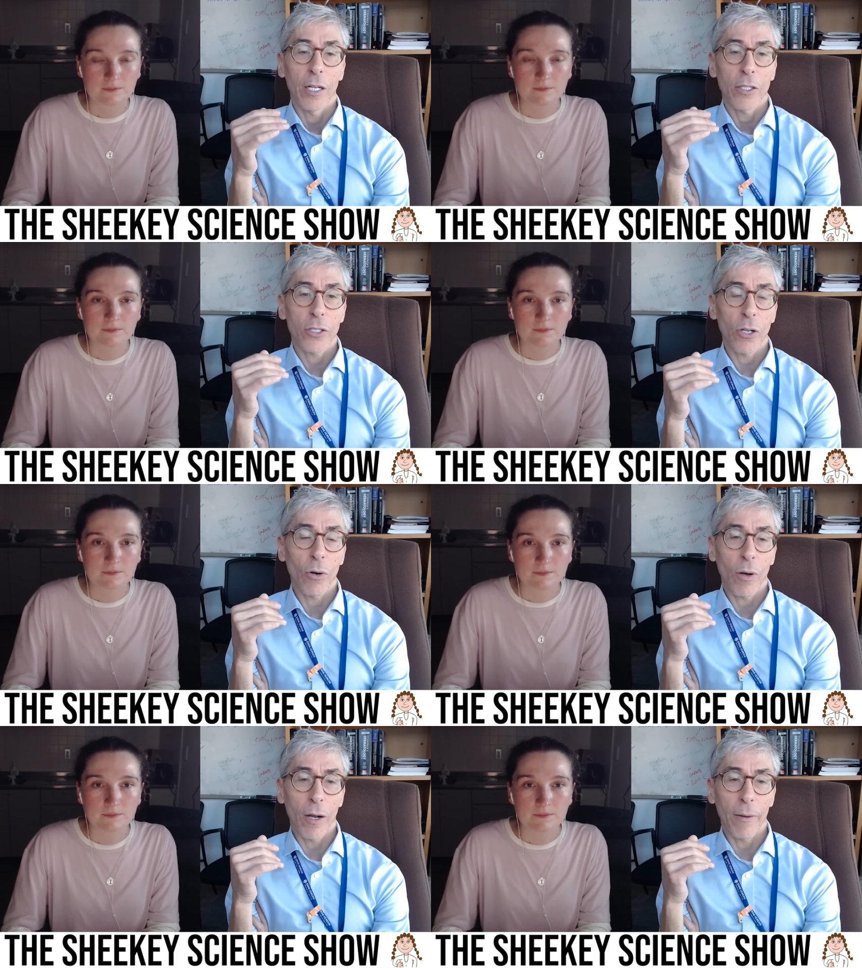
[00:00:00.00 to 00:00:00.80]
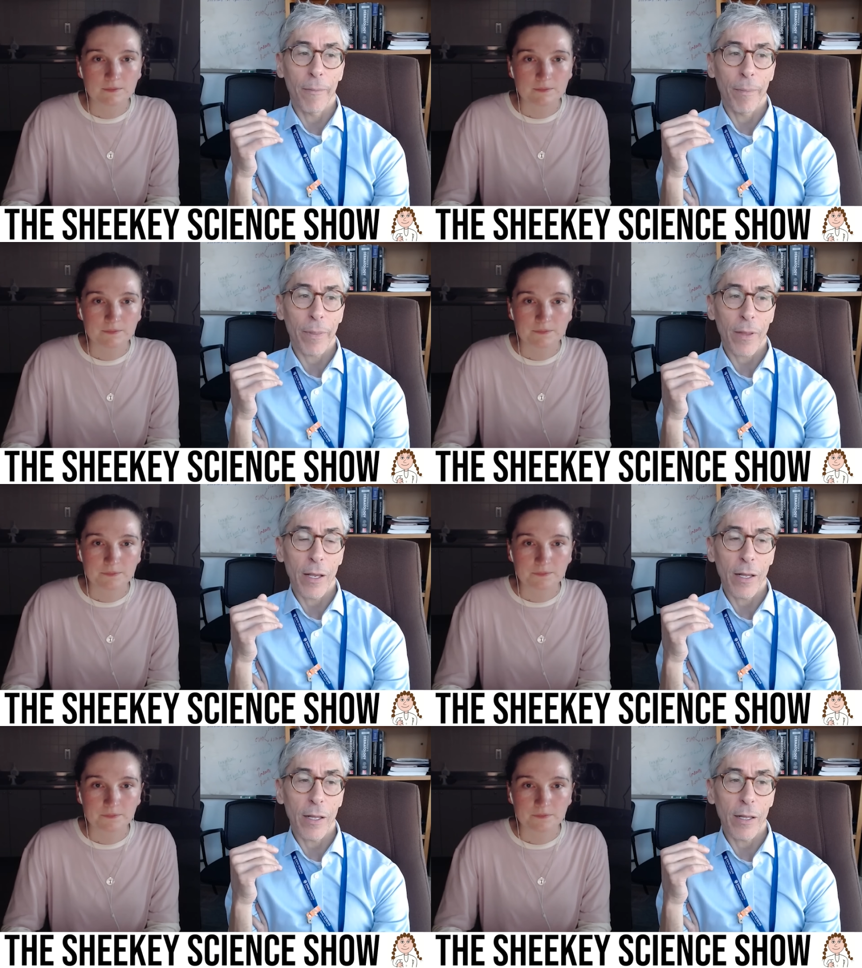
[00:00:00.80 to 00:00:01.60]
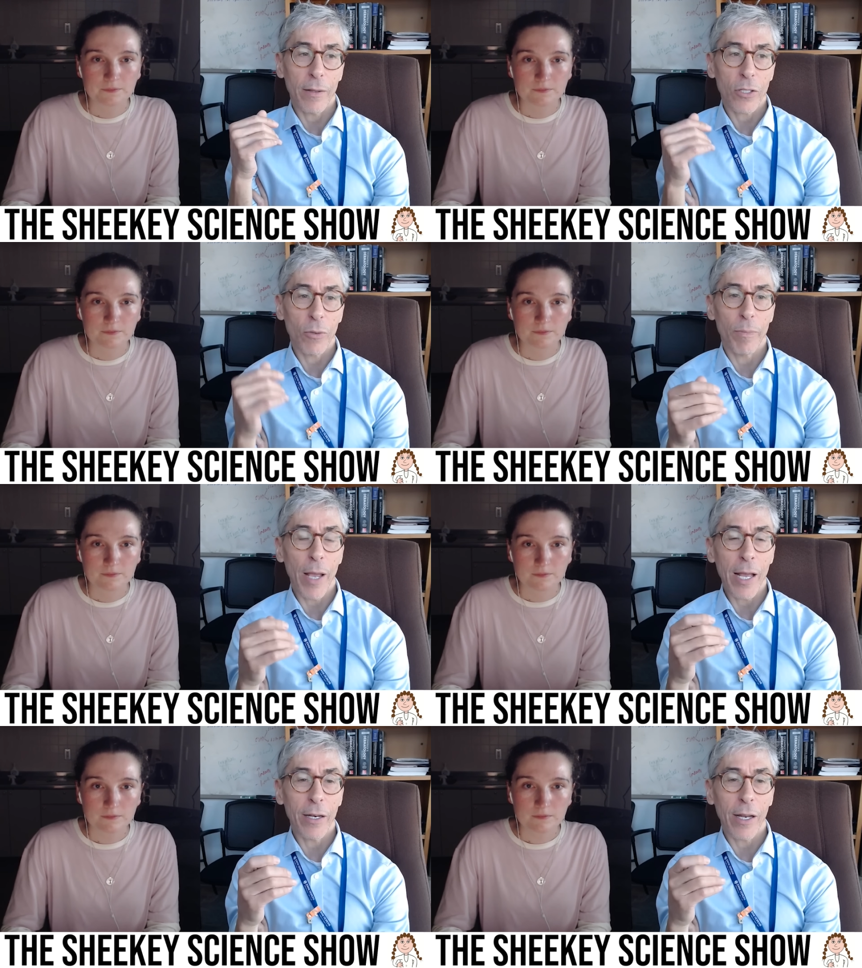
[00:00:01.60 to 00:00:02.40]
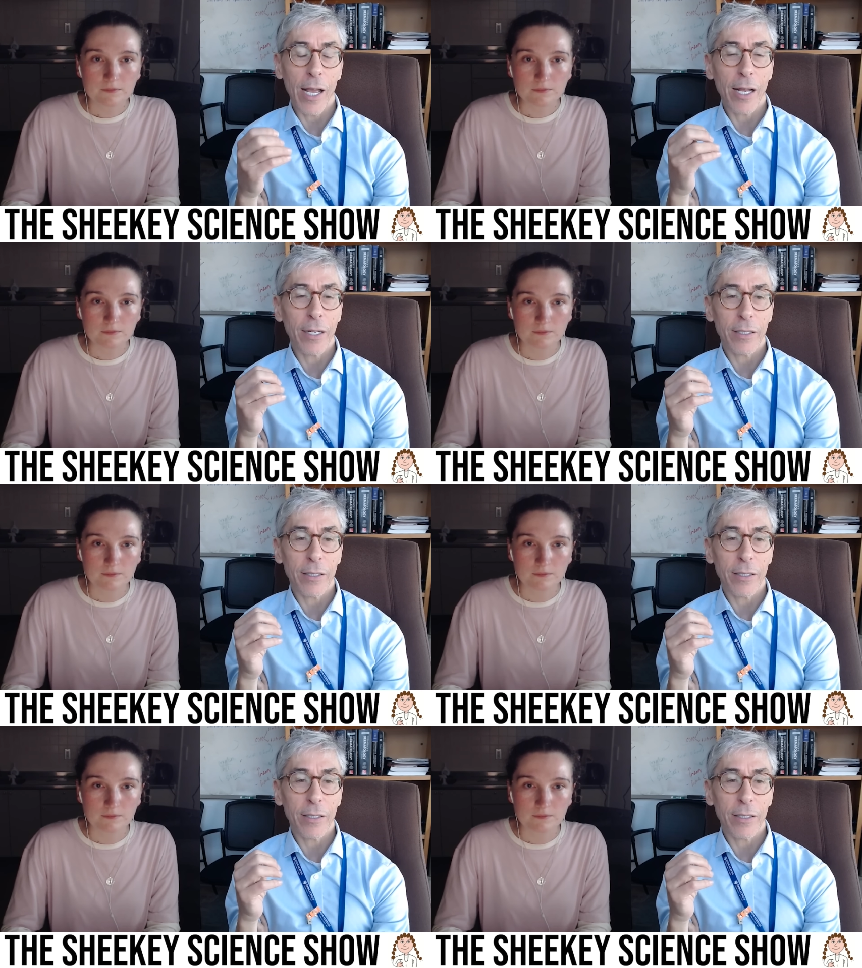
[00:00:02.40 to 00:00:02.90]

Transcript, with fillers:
Speaker 1: So um, so and and